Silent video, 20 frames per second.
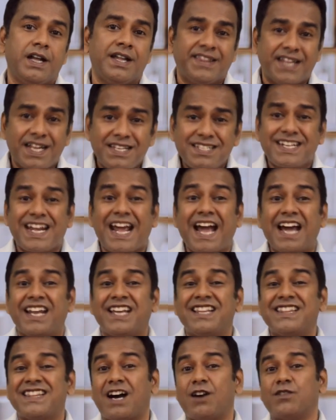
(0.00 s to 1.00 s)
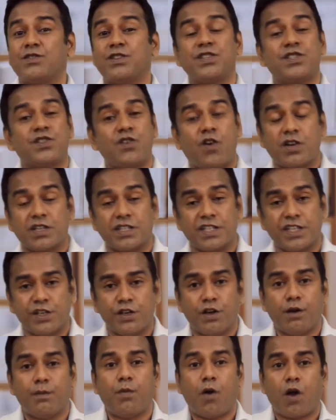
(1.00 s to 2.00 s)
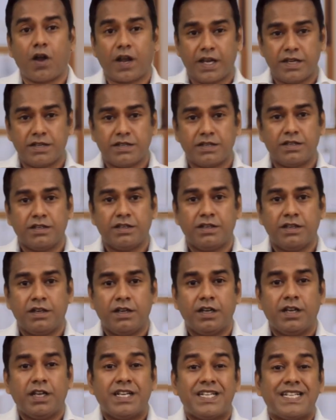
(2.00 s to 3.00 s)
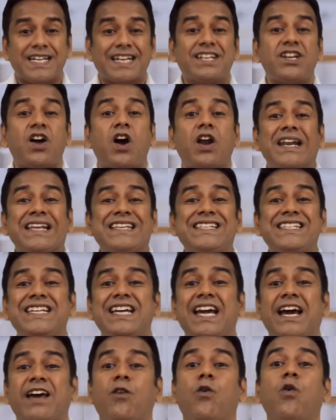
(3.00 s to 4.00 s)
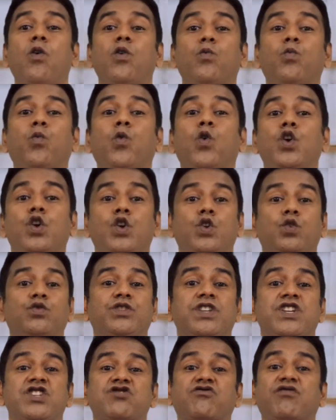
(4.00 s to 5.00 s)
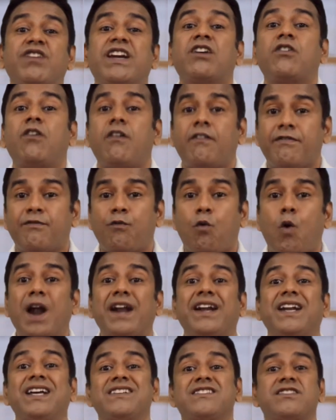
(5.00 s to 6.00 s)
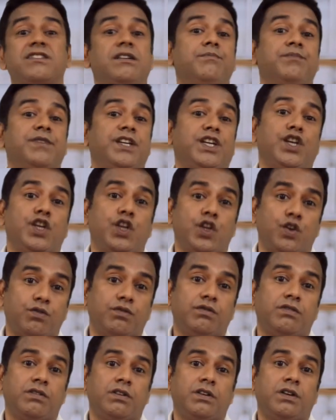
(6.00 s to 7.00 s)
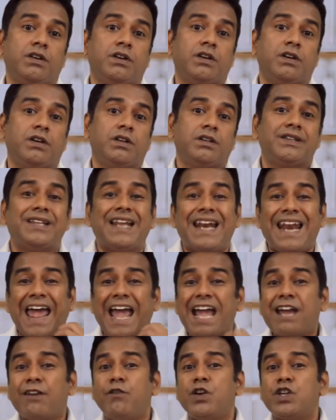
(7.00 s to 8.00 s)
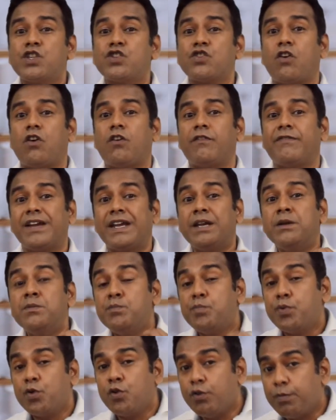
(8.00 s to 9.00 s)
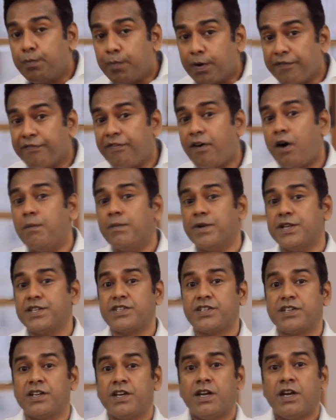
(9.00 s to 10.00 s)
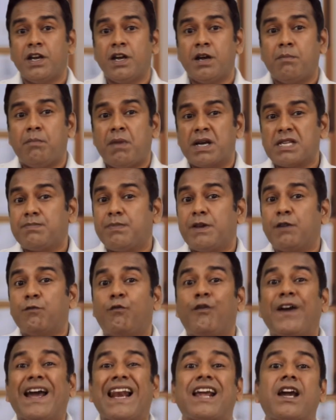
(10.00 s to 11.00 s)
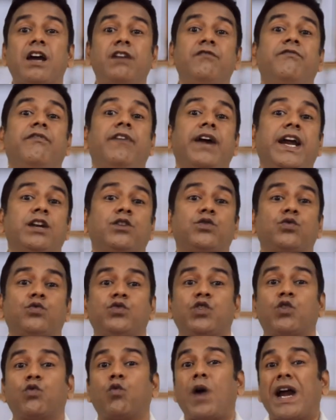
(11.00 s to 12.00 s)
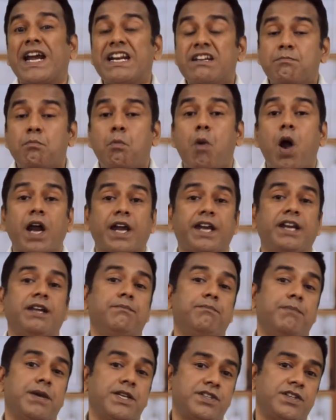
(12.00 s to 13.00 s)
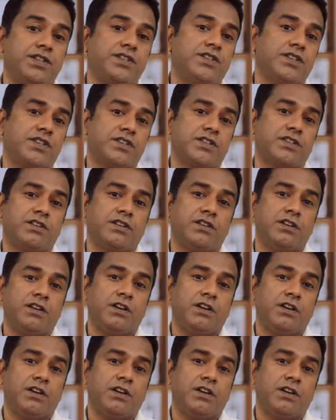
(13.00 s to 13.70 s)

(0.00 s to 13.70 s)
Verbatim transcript: That's carrying 1000 songs in your pocket. Technology alone won't do the trick of wanting something new. The language of improved performance must be well conveyed through the right marketing messages.